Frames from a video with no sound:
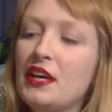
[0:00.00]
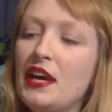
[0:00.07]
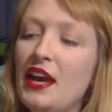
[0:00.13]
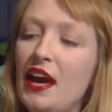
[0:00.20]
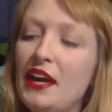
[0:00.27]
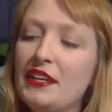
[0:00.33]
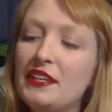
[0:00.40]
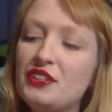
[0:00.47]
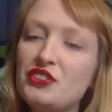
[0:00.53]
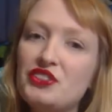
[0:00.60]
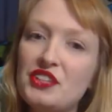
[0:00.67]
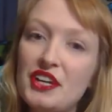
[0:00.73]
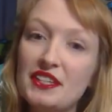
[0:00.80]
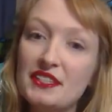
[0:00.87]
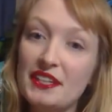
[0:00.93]
And each
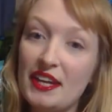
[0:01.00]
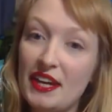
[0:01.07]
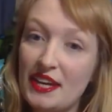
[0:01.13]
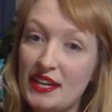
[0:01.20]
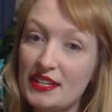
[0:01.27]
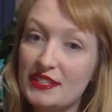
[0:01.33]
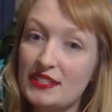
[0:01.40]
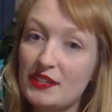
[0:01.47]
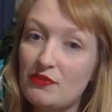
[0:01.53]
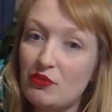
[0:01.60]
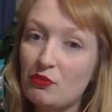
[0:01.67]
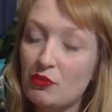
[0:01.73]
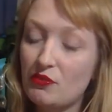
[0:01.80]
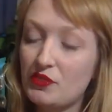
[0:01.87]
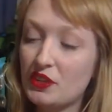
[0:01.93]
test kit is different
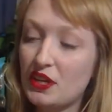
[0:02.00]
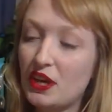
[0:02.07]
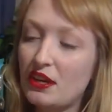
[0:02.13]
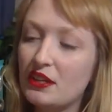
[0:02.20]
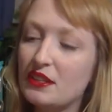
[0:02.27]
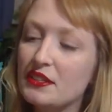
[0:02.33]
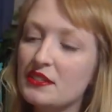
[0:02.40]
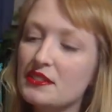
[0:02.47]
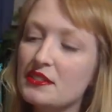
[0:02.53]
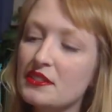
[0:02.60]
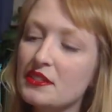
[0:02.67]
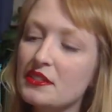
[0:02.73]
with the colours.